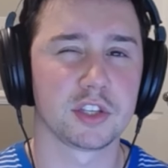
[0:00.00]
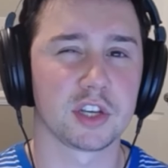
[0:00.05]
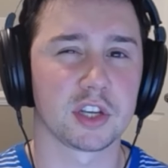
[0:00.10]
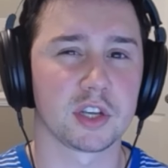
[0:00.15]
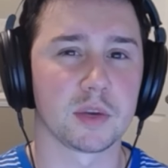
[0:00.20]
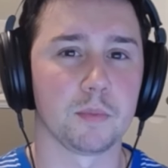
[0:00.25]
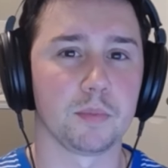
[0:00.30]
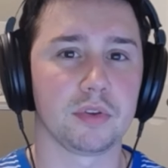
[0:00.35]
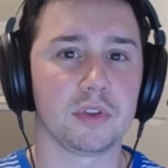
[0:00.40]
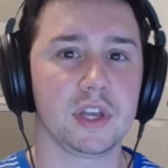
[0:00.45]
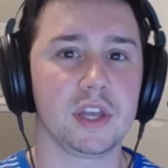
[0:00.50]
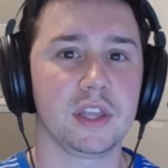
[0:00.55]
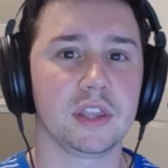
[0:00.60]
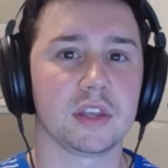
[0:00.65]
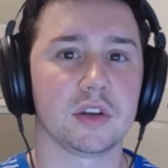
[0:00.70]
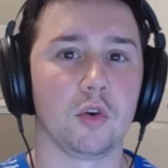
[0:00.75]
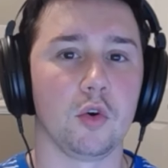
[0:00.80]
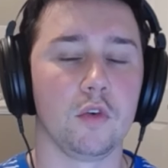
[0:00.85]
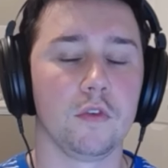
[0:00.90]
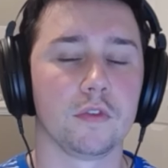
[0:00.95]
to complete
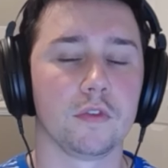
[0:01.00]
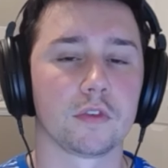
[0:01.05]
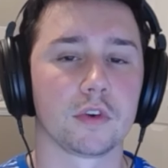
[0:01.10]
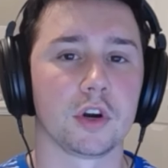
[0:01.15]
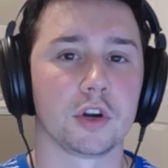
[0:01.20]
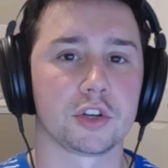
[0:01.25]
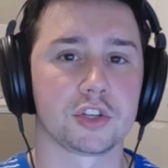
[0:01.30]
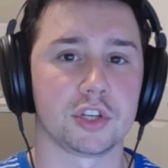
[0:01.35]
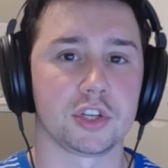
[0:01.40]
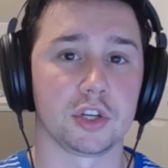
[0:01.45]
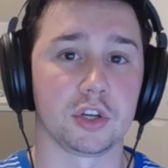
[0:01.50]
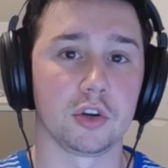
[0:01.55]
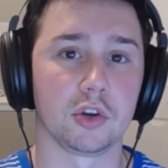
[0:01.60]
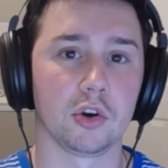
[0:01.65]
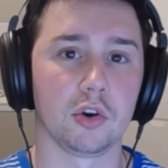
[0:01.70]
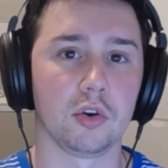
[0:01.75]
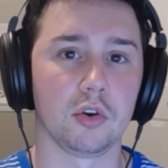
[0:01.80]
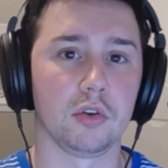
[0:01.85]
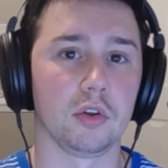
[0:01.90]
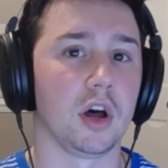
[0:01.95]
the overarching
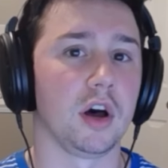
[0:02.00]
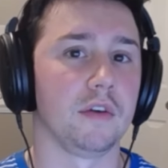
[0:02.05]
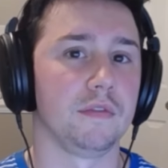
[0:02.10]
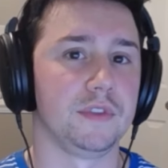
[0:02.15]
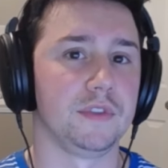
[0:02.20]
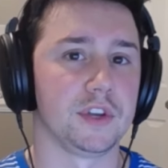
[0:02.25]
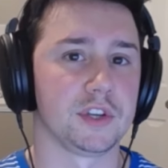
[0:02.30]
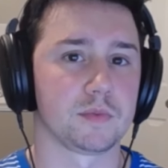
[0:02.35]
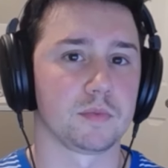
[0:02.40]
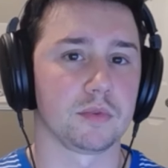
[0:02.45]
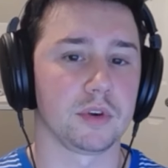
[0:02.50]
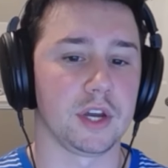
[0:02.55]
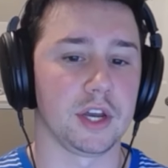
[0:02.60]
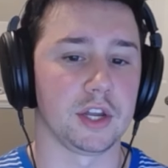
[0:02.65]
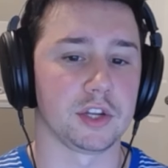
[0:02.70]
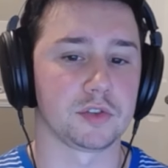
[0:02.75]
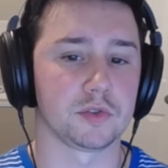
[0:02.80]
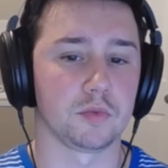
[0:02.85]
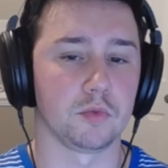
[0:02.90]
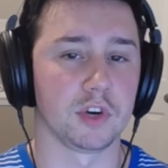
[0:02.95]
goal of this
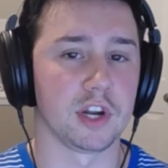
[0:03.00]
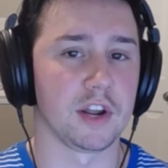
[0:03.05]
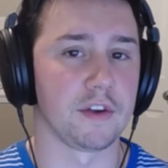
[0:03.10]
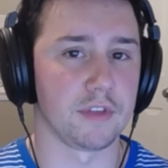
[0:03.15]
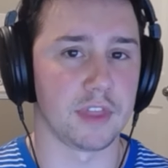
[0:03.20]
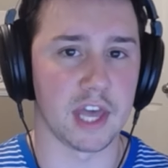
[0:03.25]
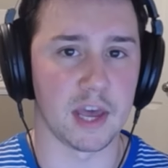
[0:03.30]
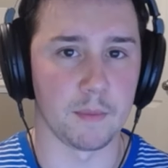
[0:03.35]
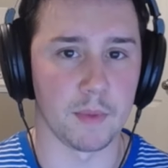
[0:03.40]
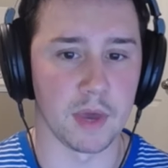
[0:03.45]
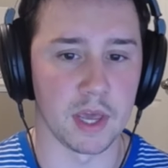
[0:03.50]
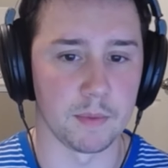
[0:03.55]
branch, whatever that may